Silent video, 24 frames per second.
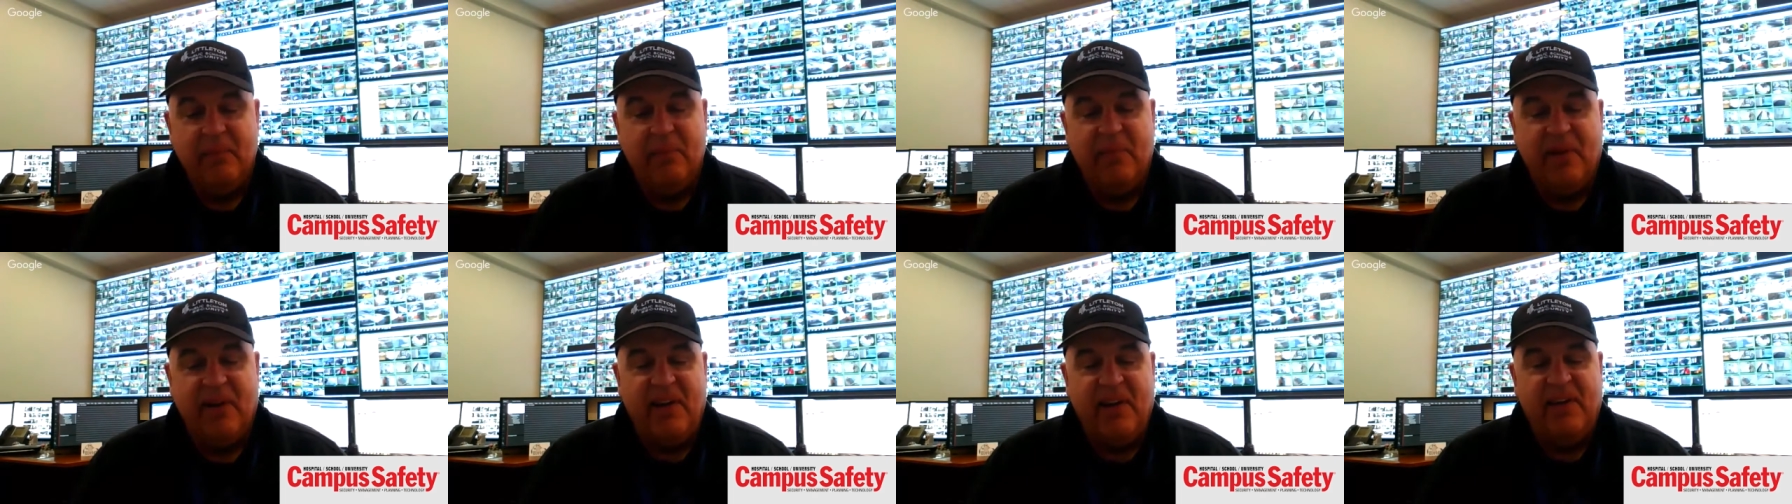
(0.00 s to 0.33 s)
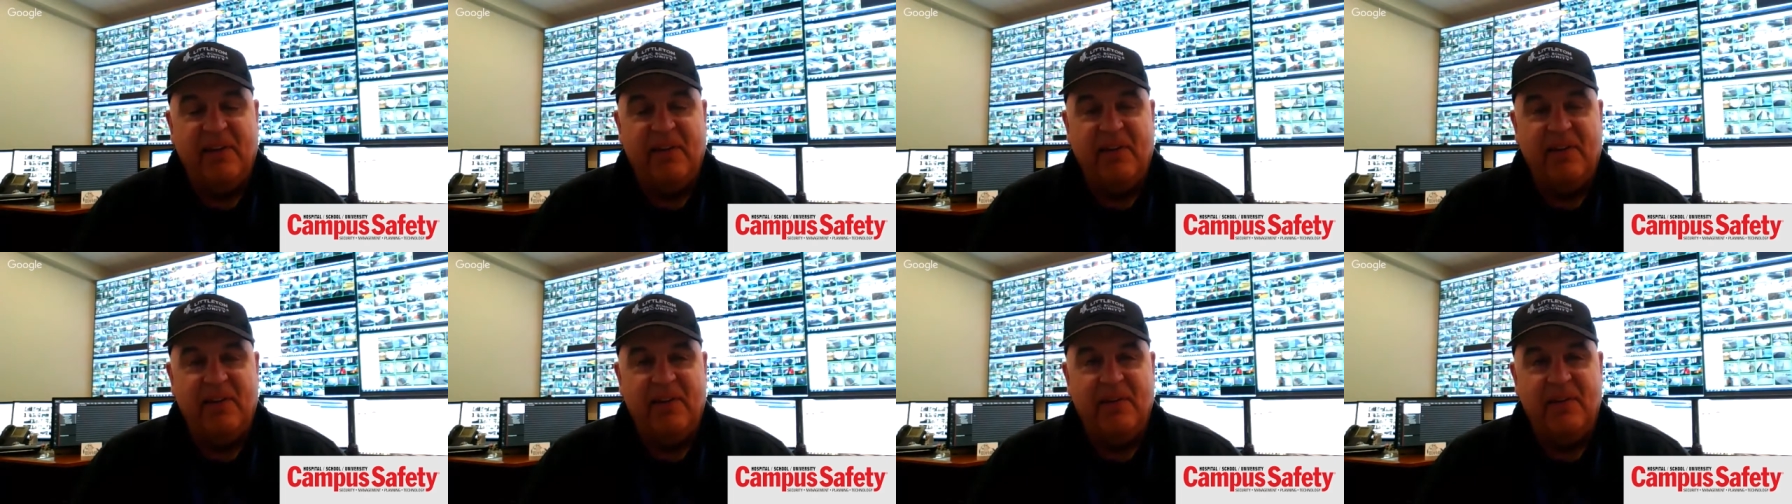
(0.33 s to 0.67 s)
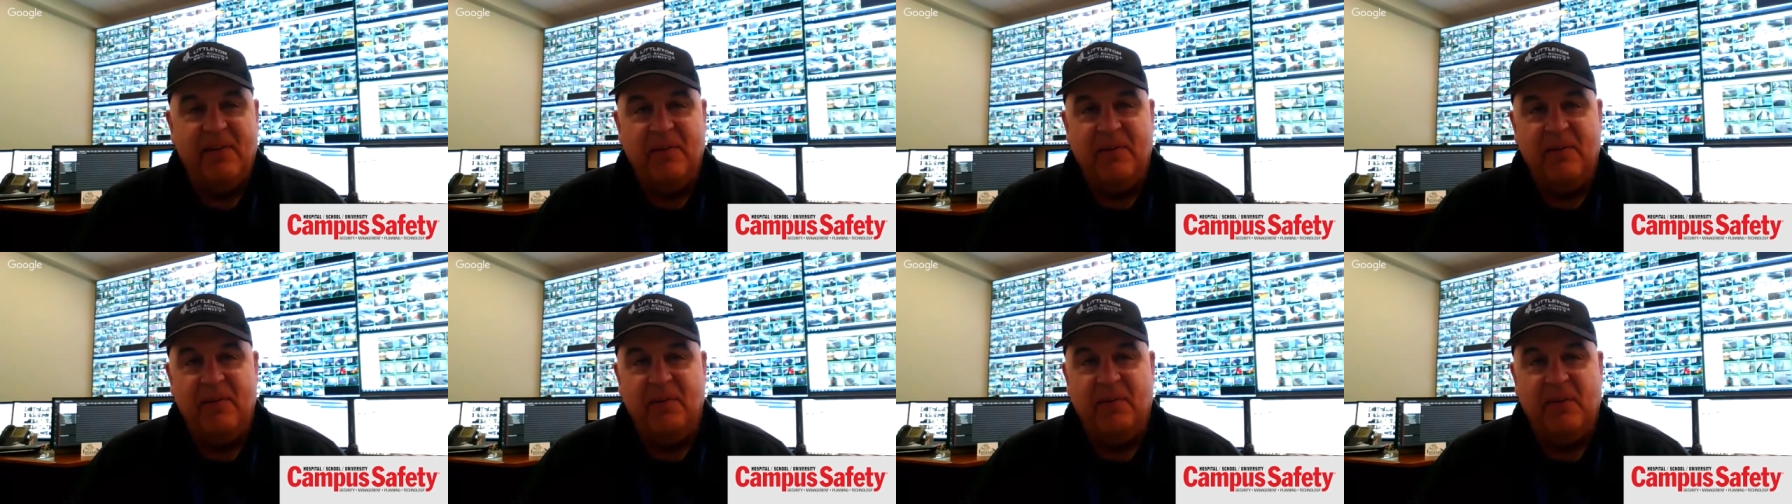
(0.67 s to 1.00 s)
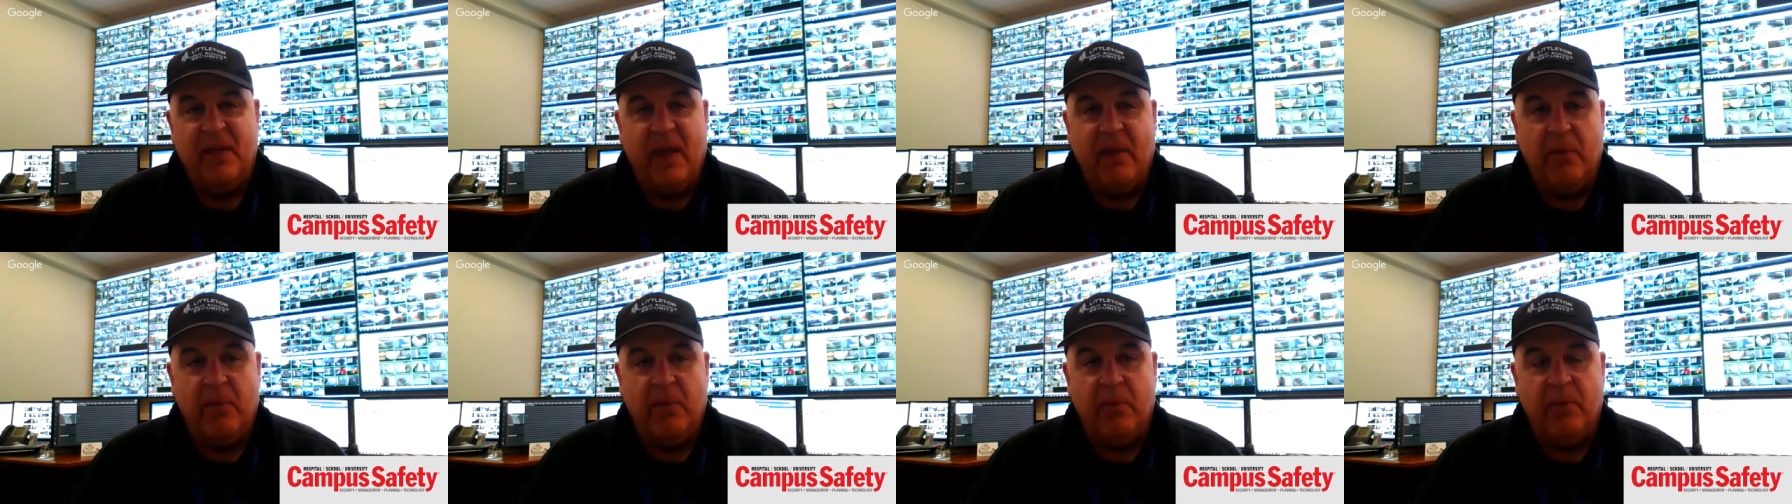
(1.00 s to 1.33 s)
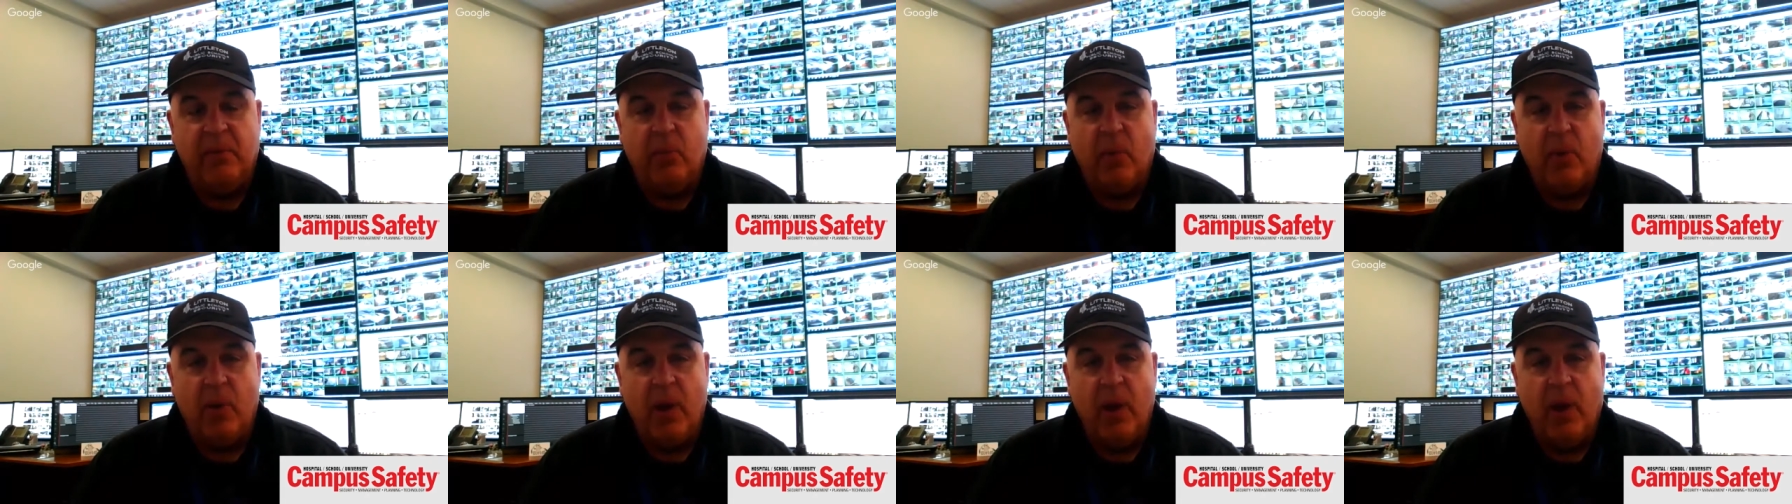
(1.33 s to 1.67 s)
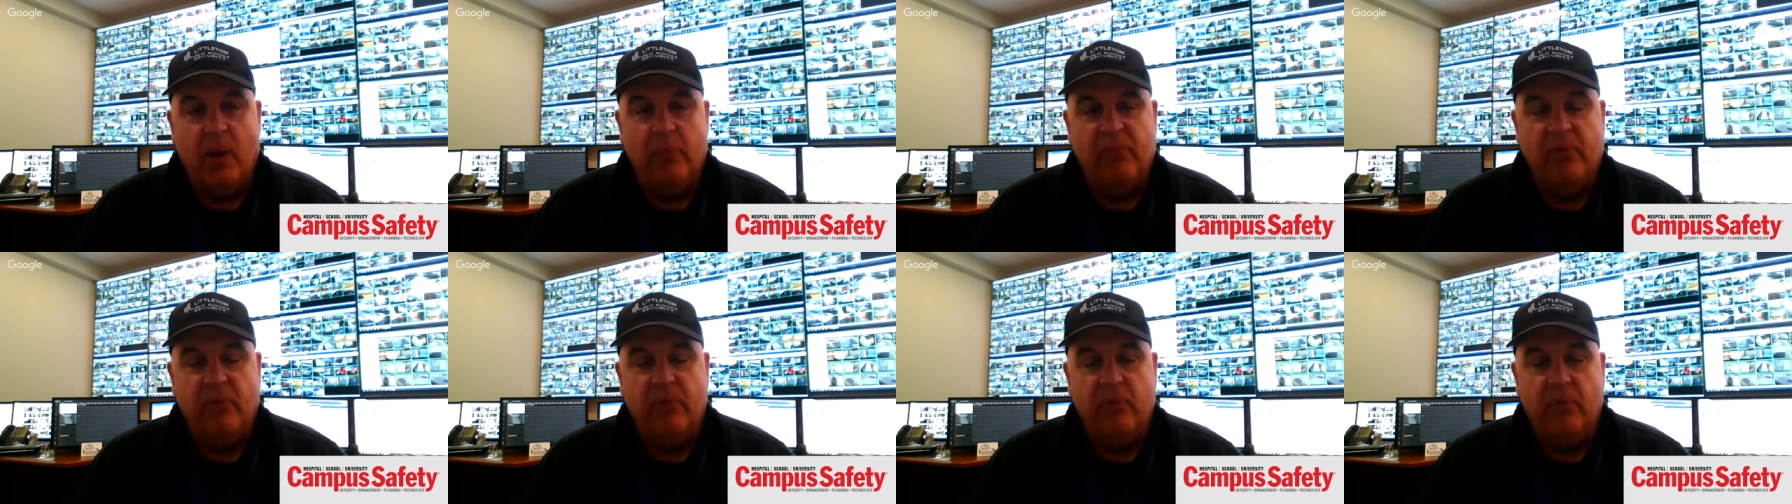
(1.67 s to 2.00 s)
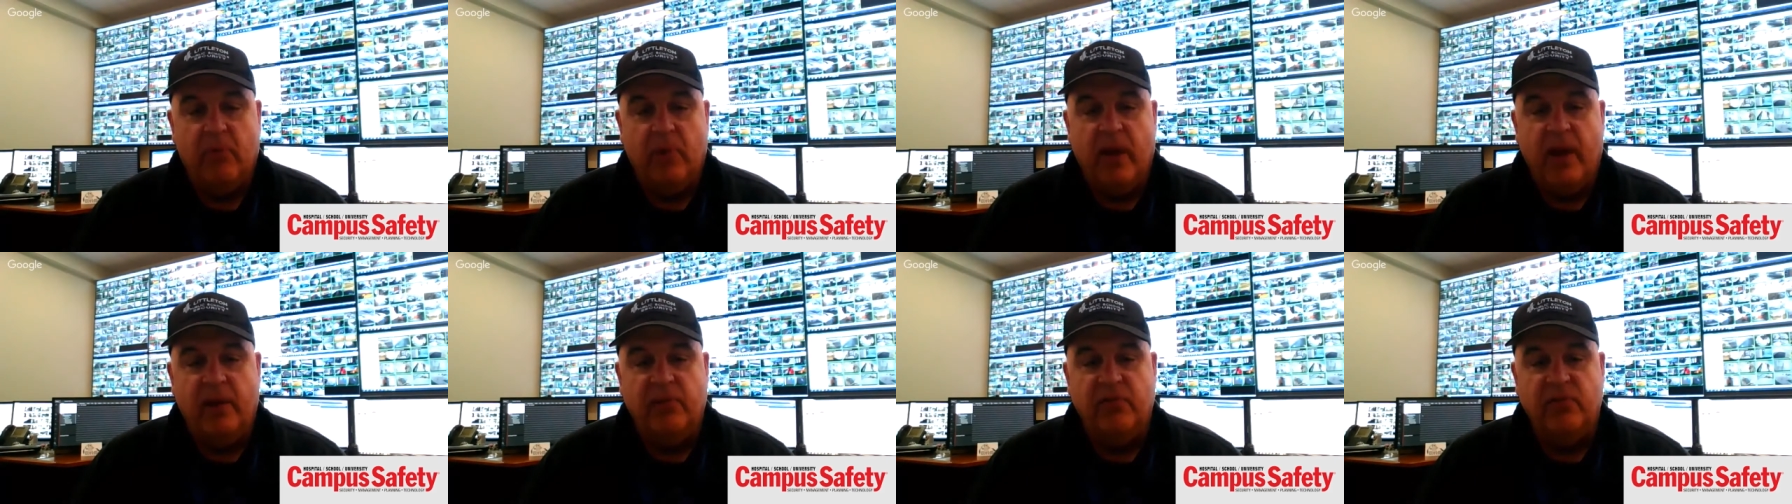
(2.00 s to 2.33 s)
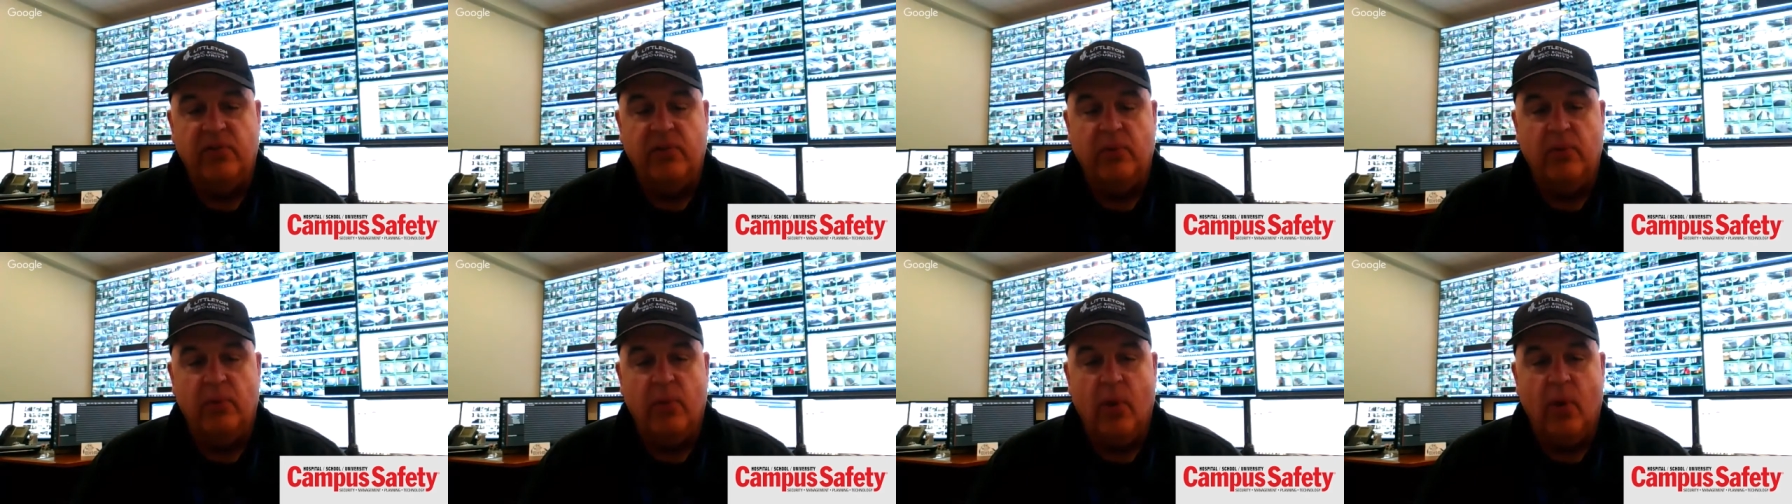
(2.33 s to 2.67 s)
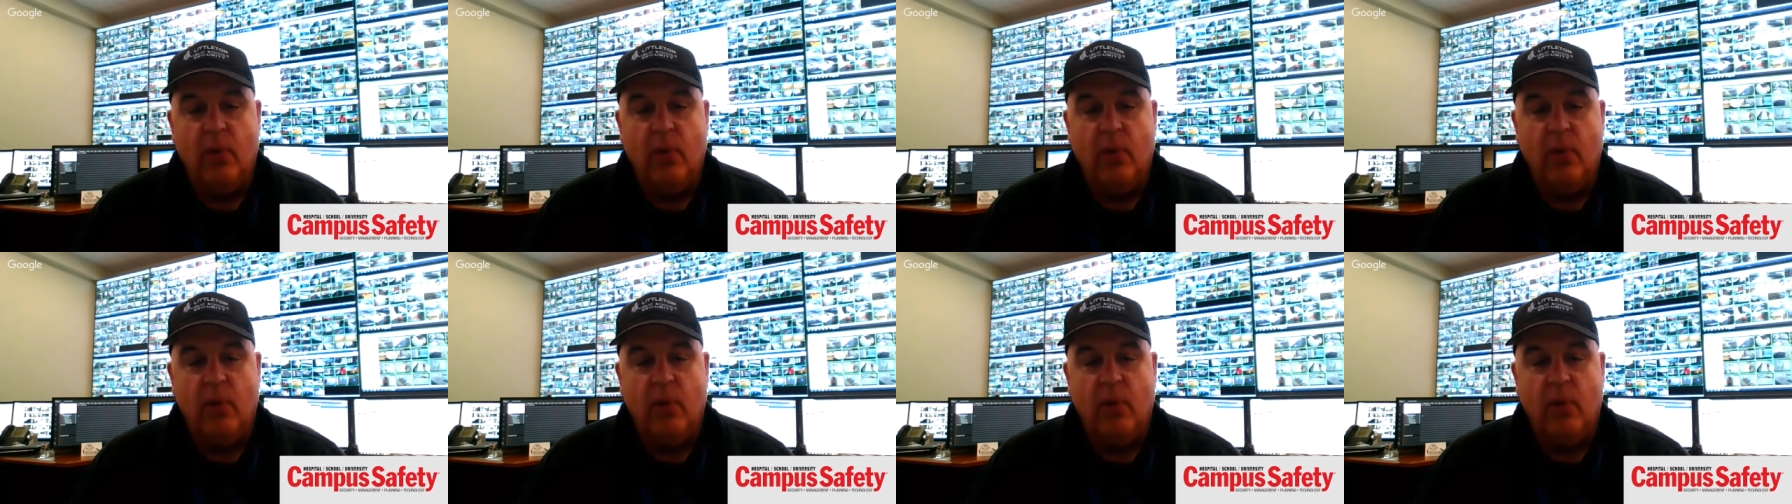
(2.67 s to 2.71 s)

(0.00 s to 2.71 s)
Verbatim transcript: but that were helpful for us to